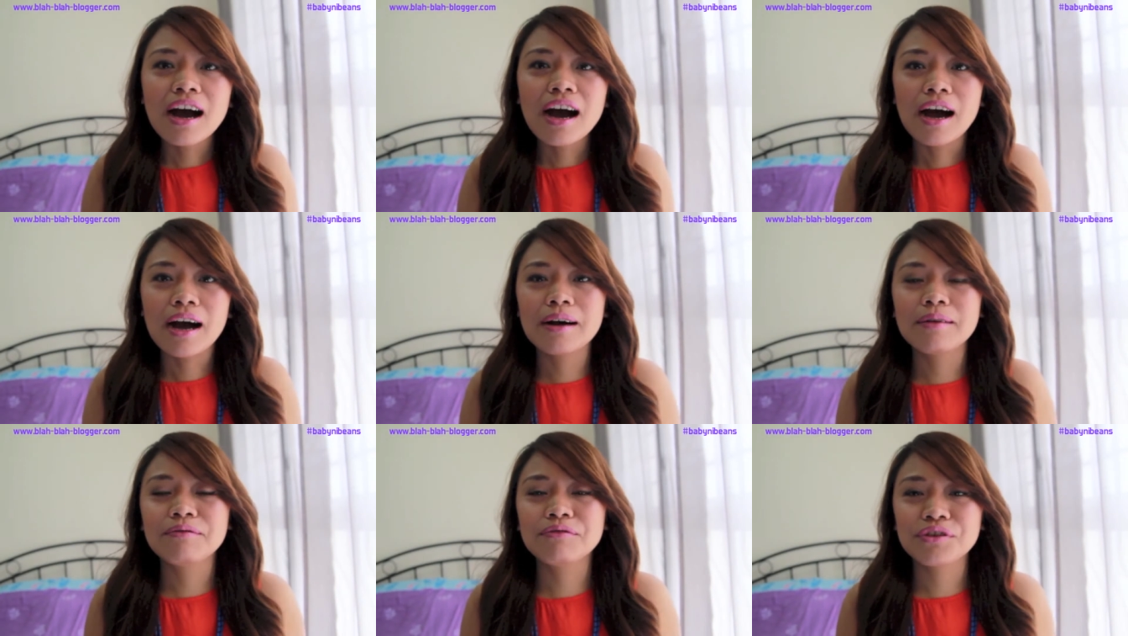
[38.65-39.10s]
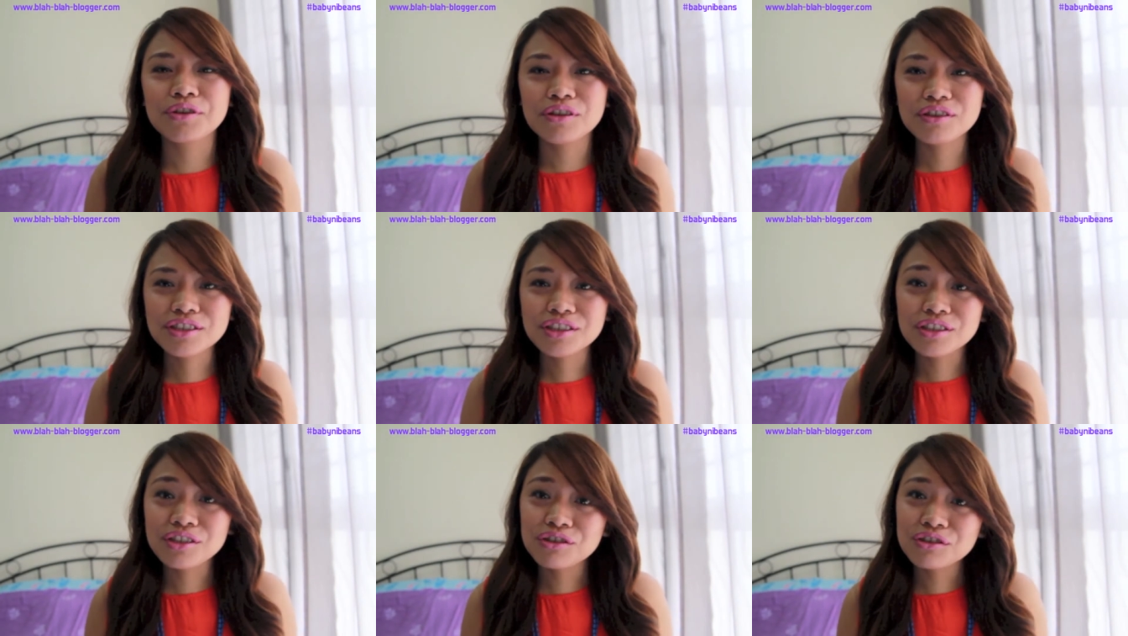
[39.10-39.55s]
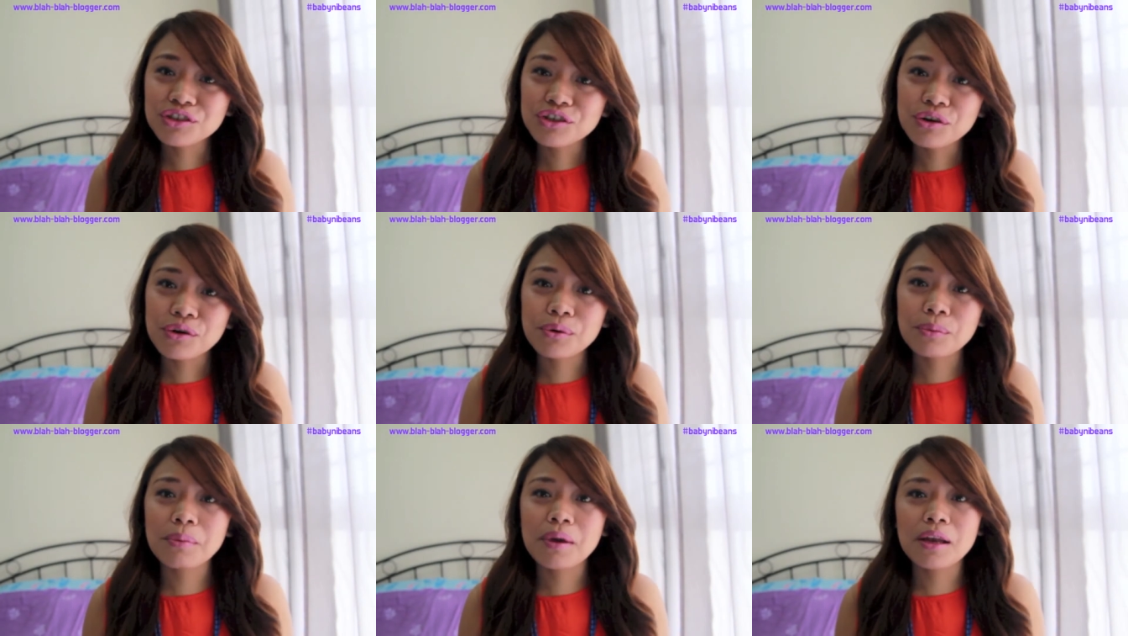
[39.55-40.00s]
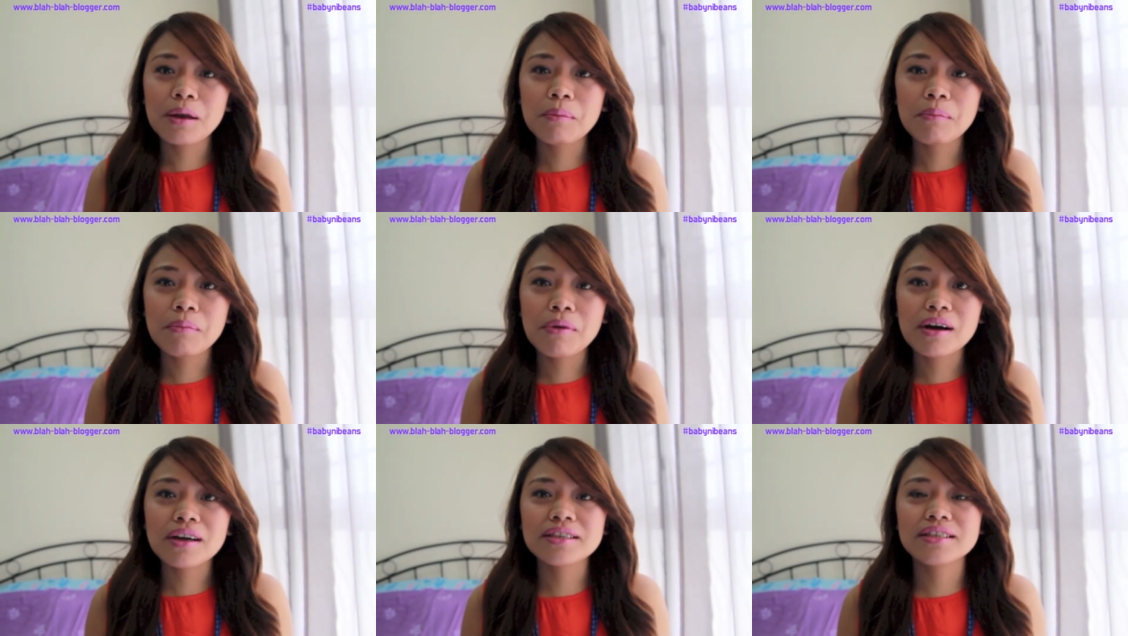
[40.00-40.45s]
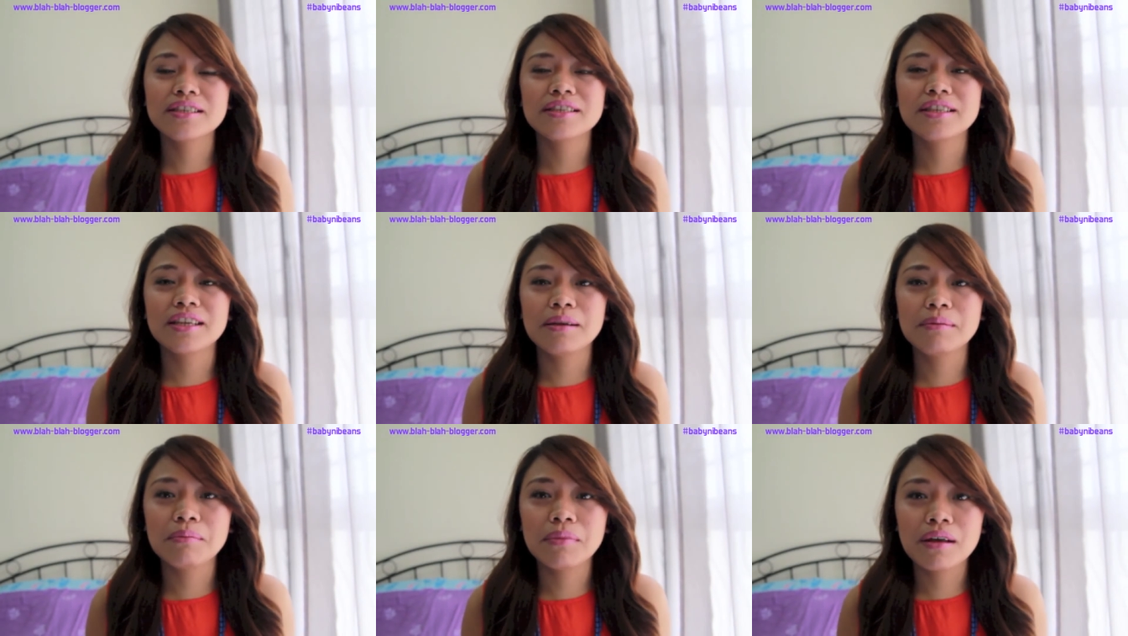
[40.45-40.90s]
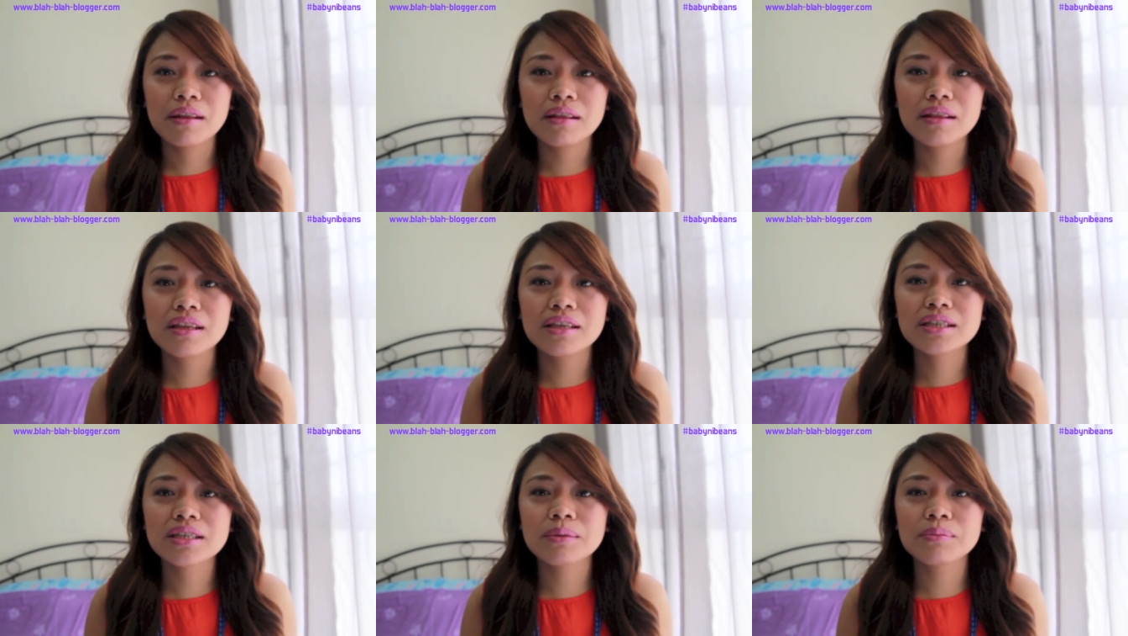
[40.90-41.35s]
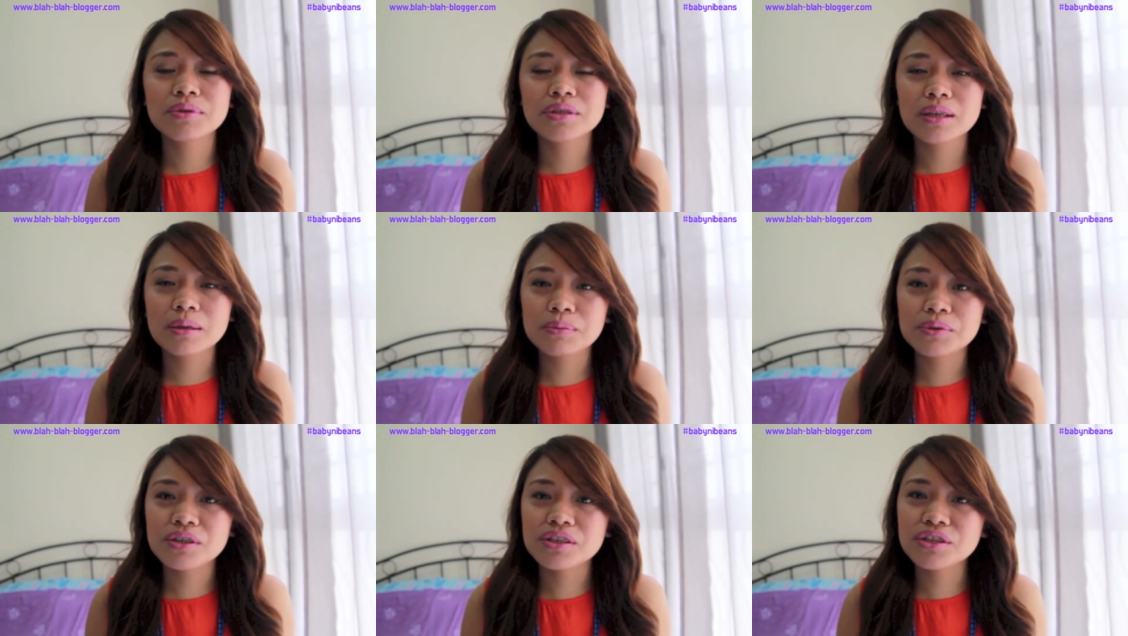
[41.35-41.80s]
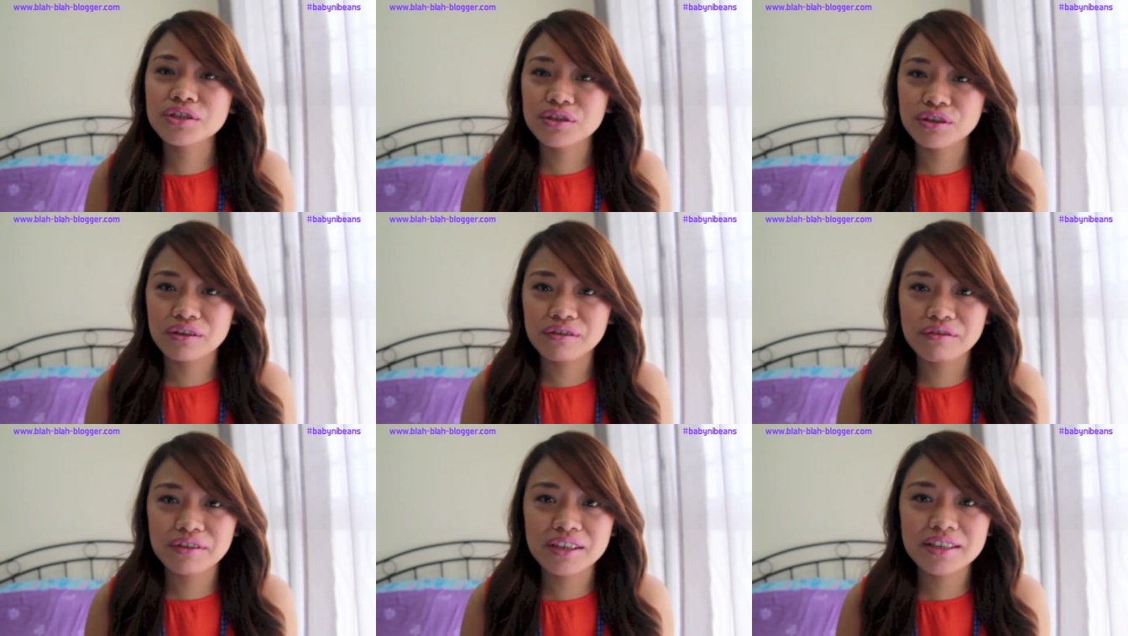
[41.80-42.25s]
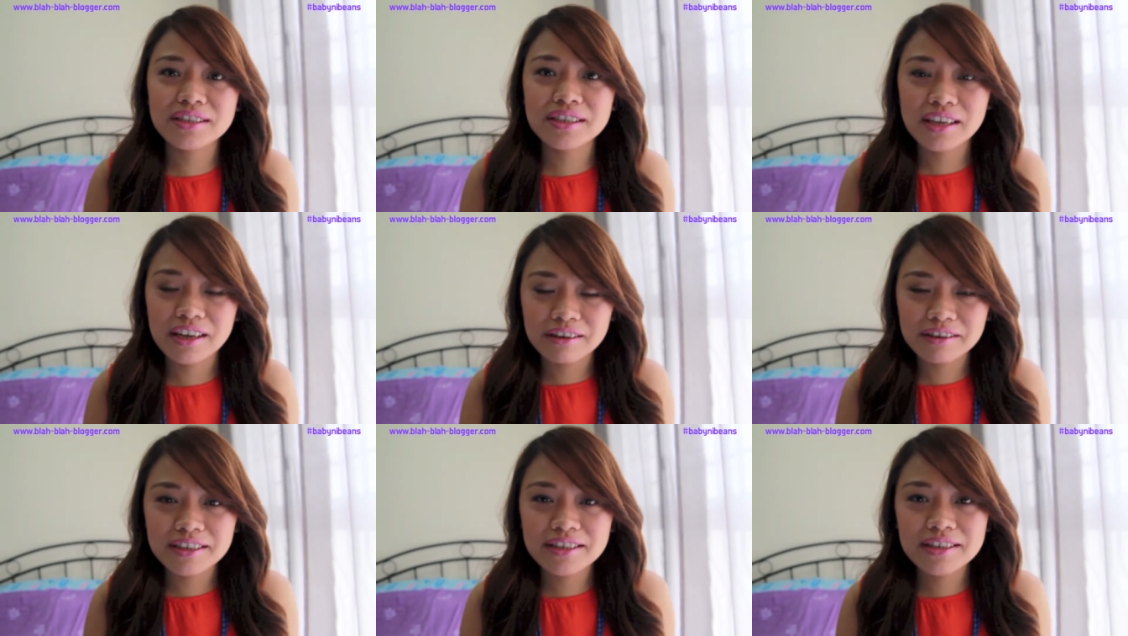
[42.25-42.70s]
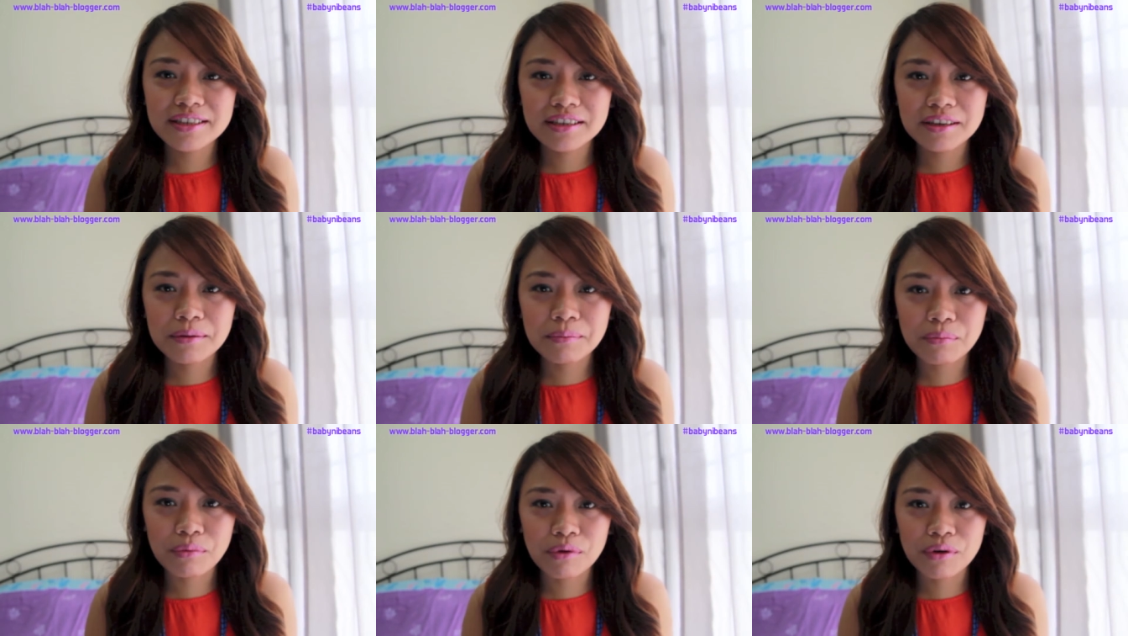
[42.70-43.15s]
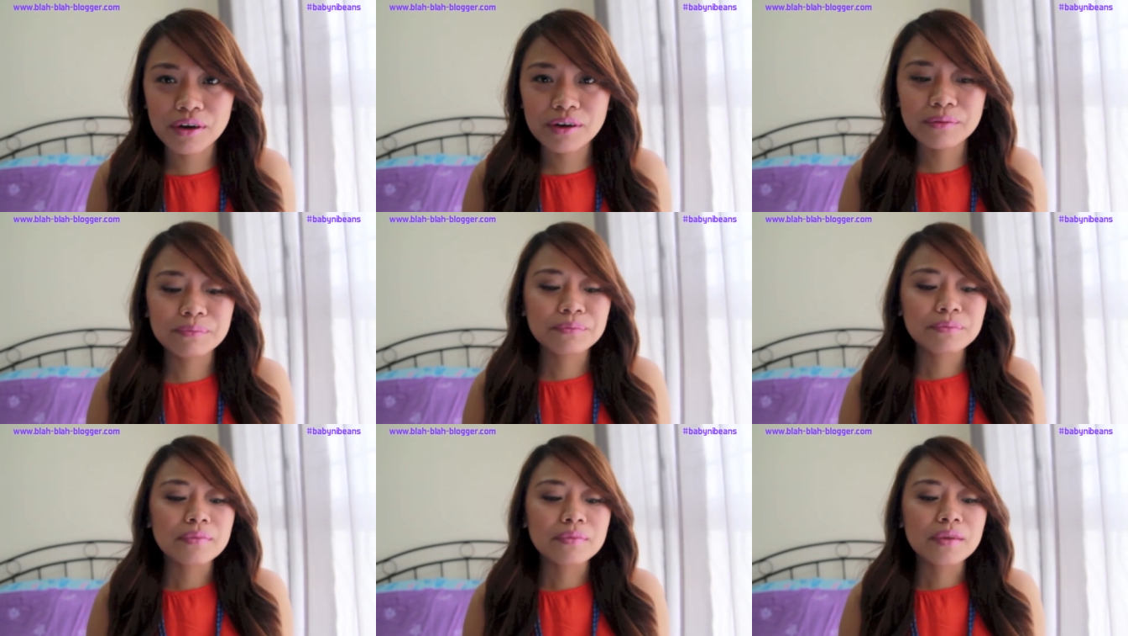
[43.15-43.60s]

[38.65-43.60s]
Um, for those who don't know, Bellabox is a monthly subscription service here in Singapore.